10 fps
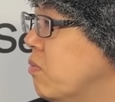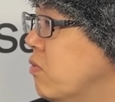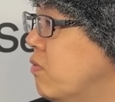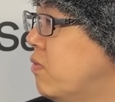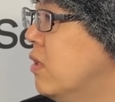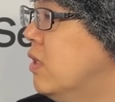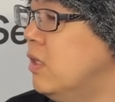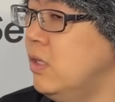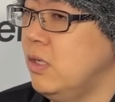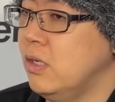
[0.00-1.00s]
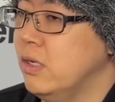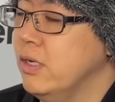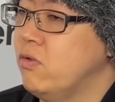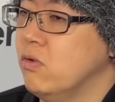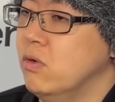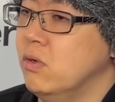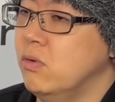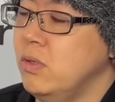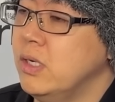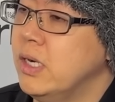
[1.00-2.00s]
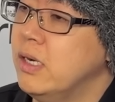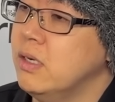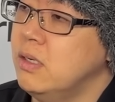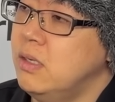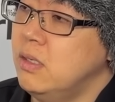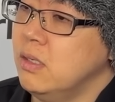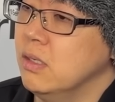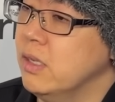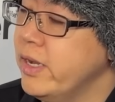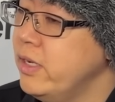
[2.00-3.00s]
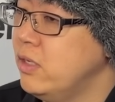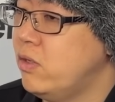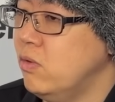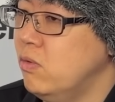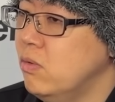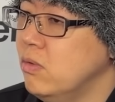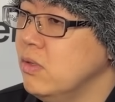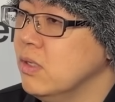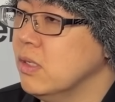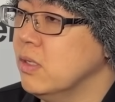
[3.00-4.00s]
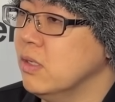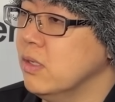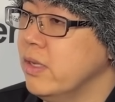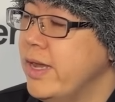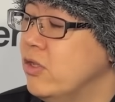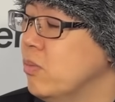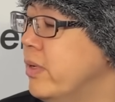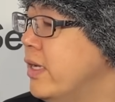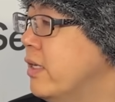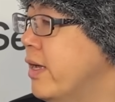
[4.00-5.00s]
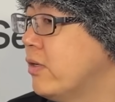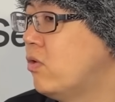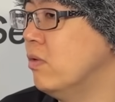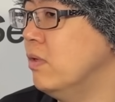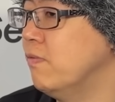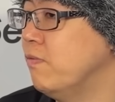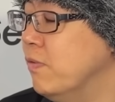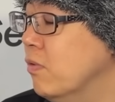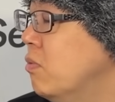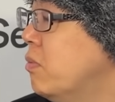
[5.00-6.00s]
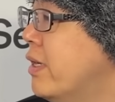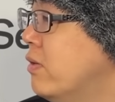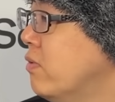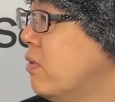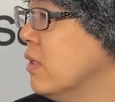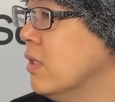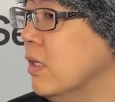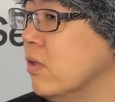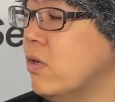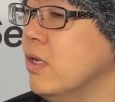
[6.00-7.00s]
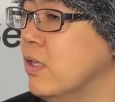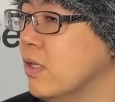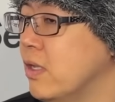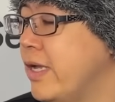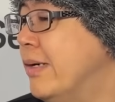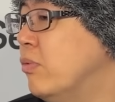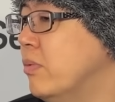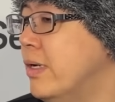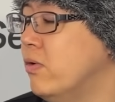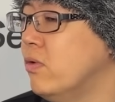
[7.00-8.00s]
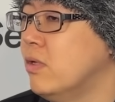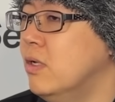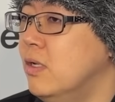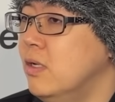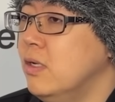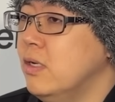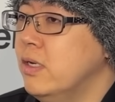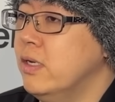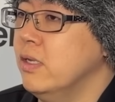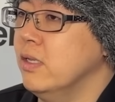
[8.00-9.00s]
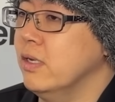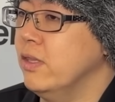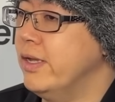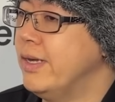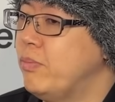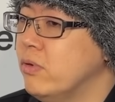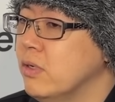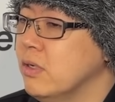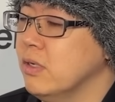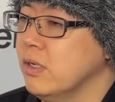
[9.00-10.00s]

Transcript: smooth. Right. All right. So we are aligning to uh, Hasselblad actually film models. Oh, sorry, the, the camera models on on that part.